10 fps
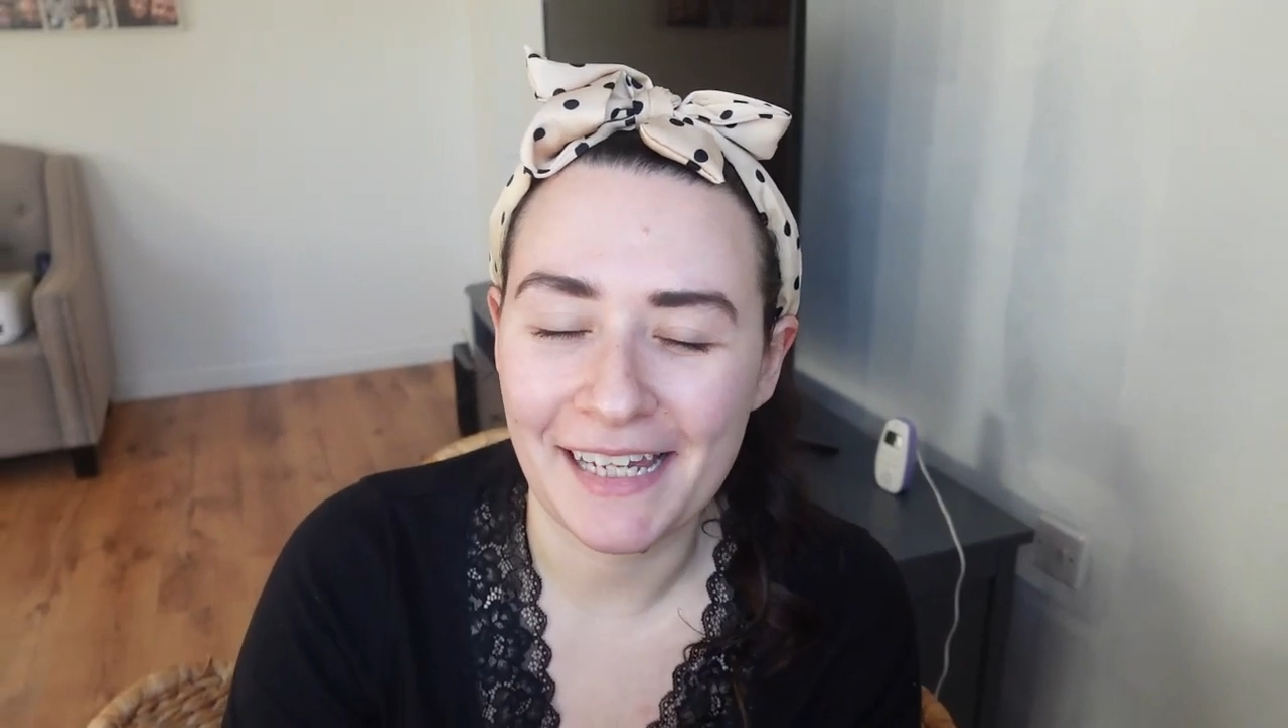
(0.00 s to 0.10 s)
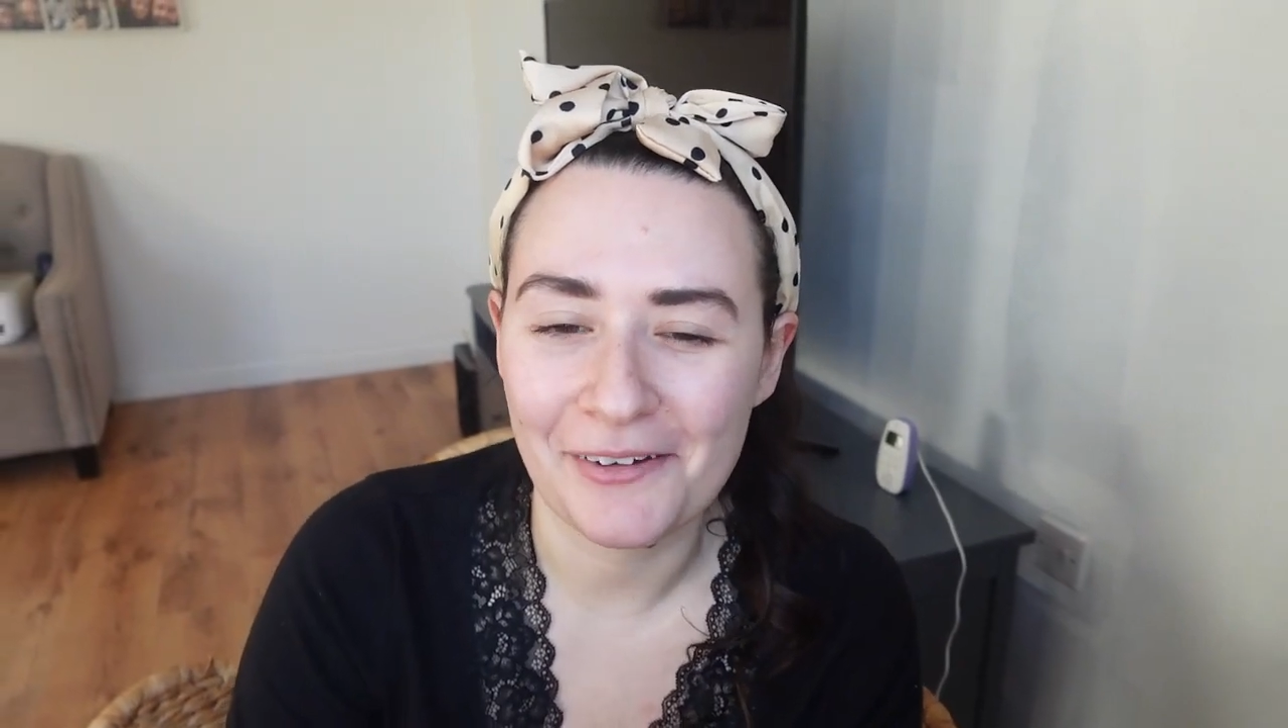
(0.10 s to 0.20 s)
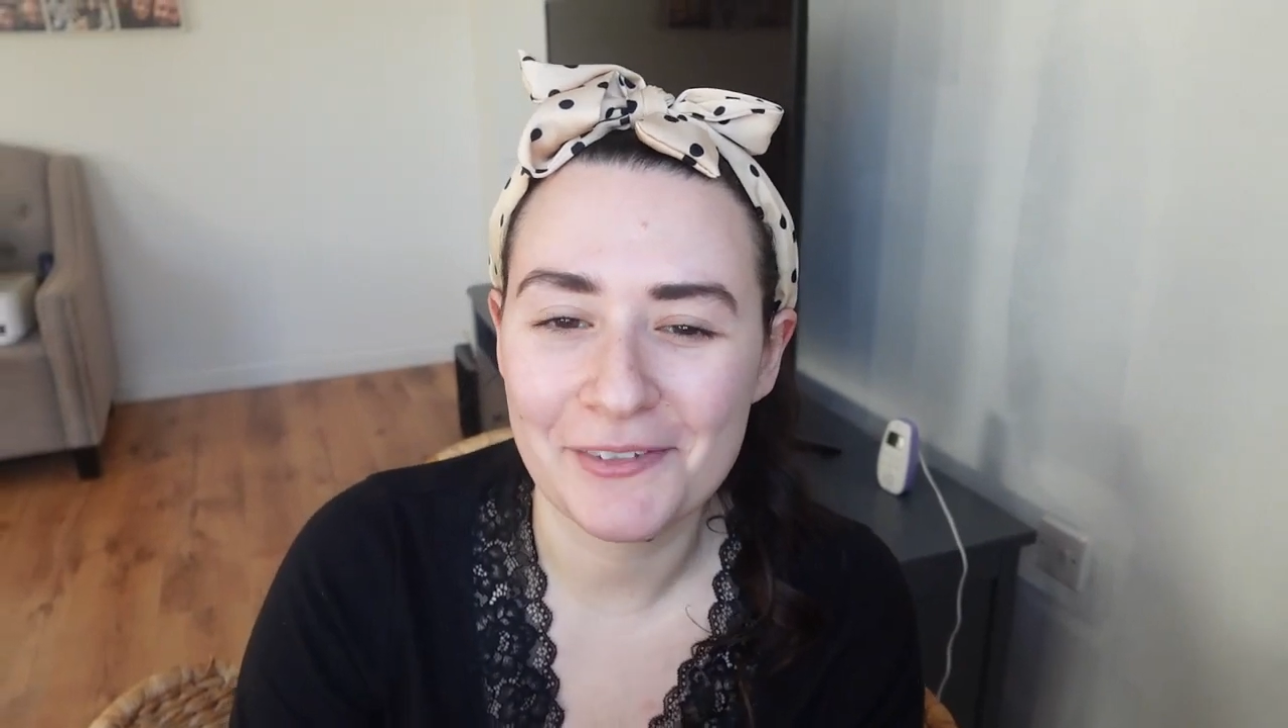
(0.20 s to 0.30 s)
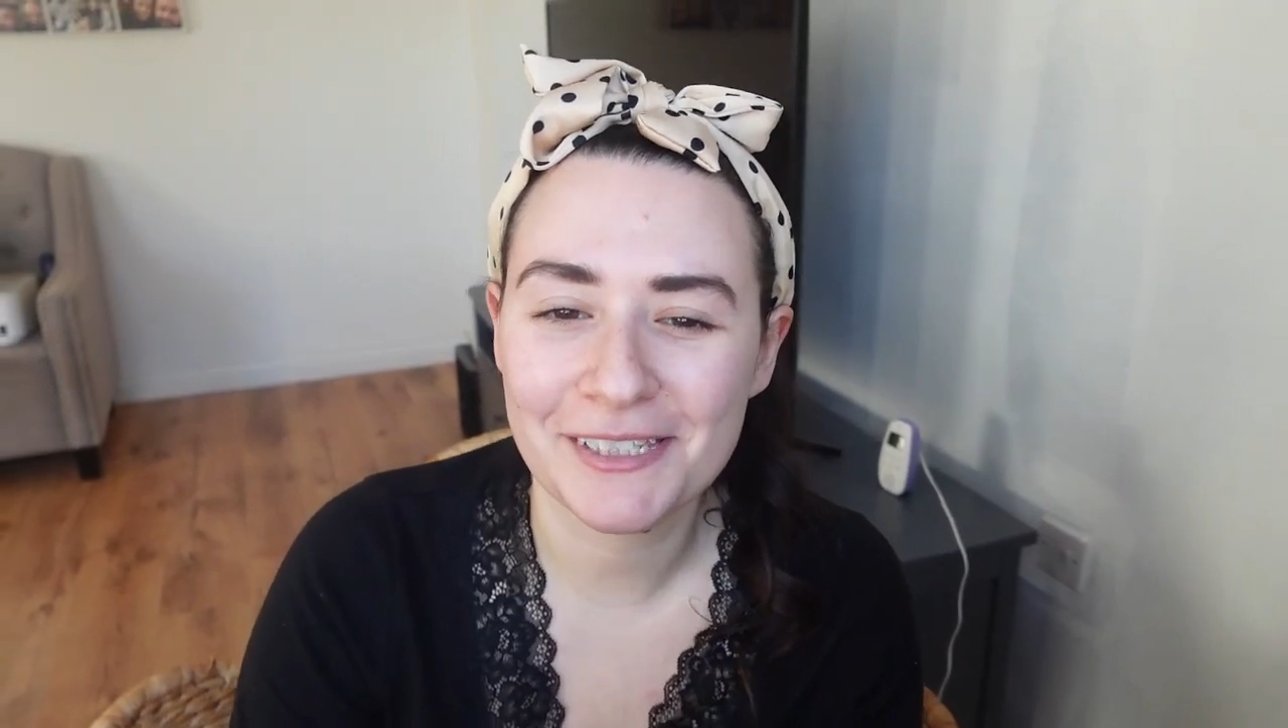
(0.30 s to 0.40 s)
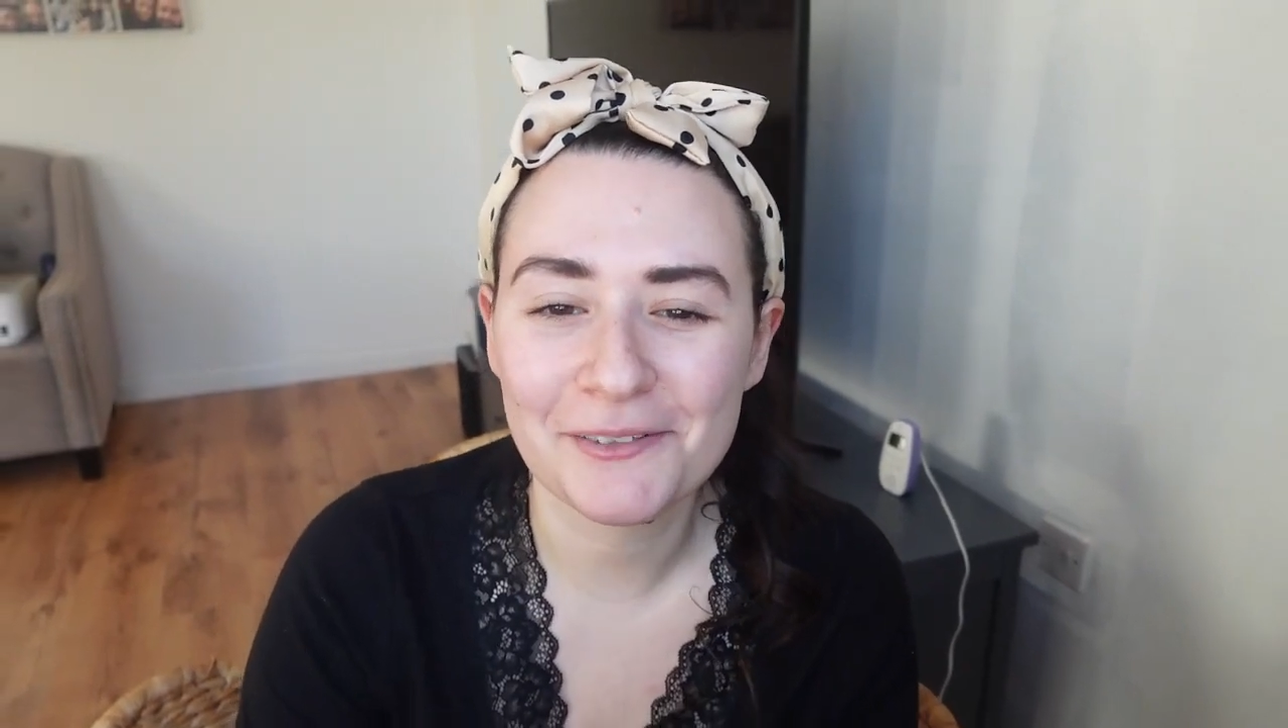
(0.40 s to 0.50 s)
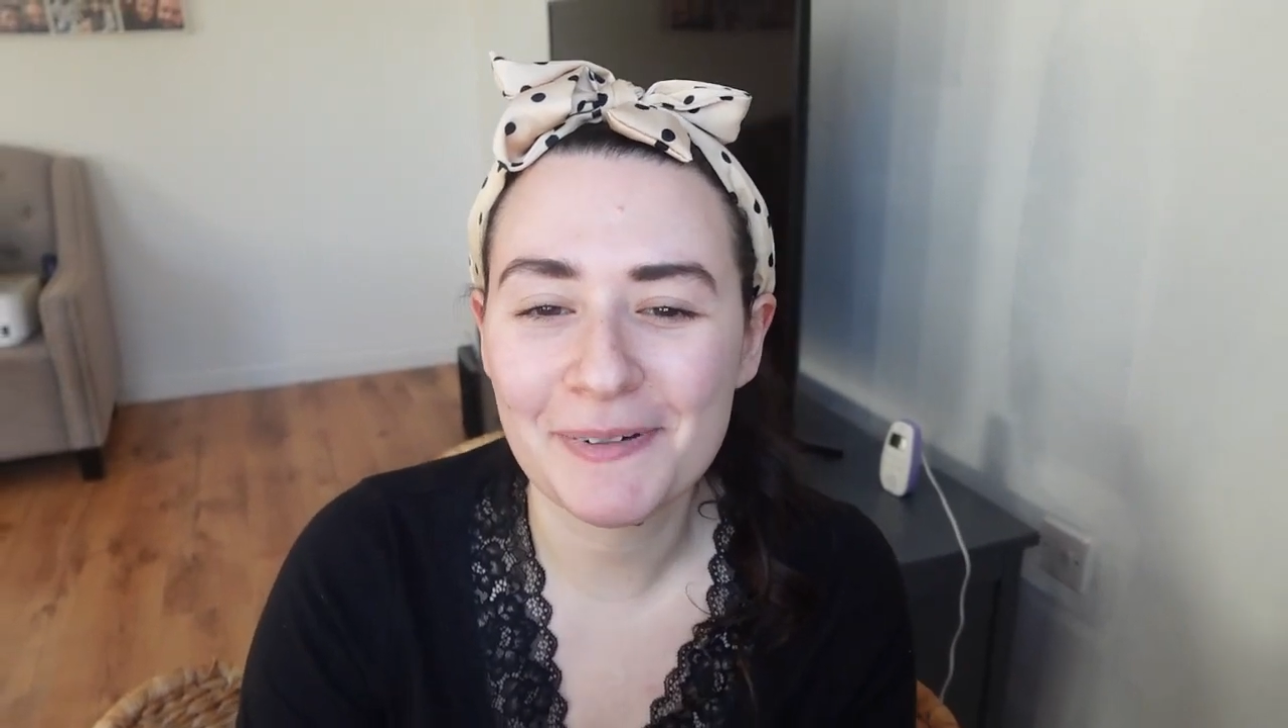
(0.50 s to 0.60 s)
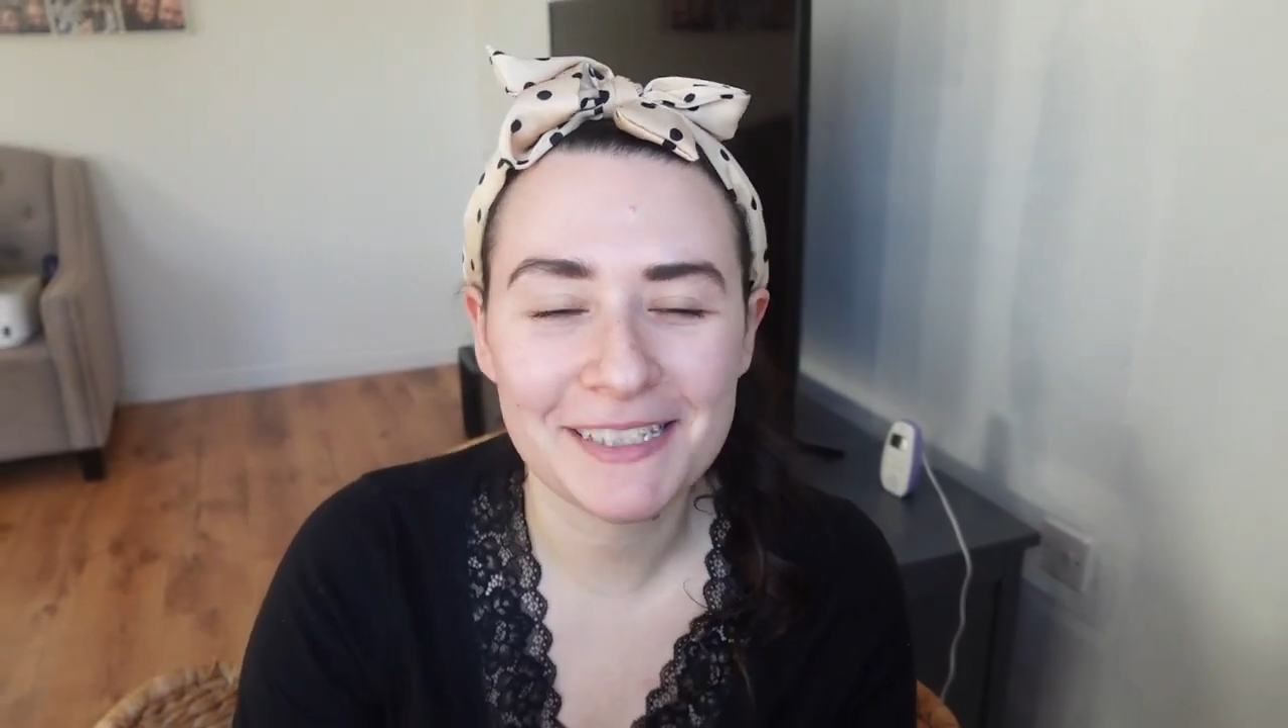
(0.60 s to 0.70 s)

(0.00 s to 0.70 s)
I'm super